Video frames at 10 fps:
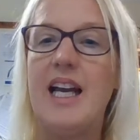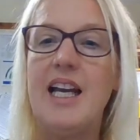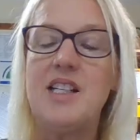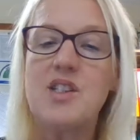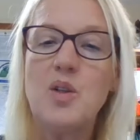
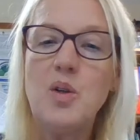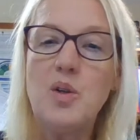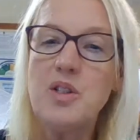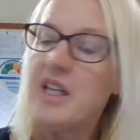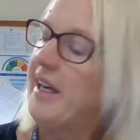It's
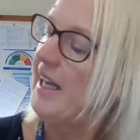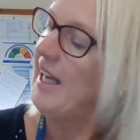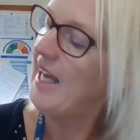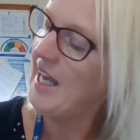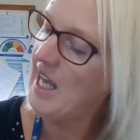called
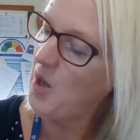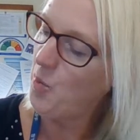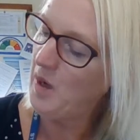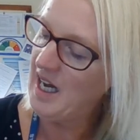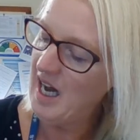Here
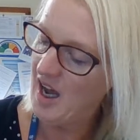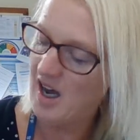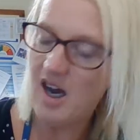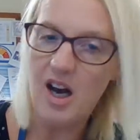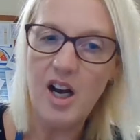We
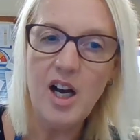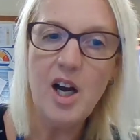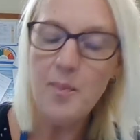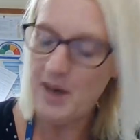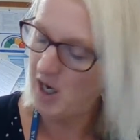Are
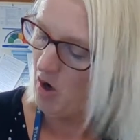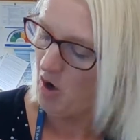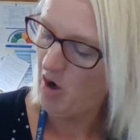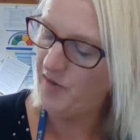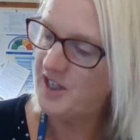by
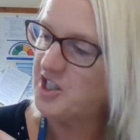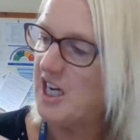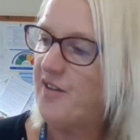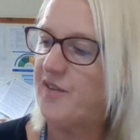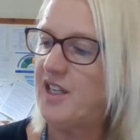Oliver
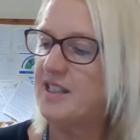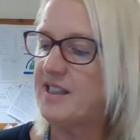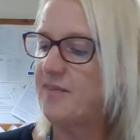Jeffers.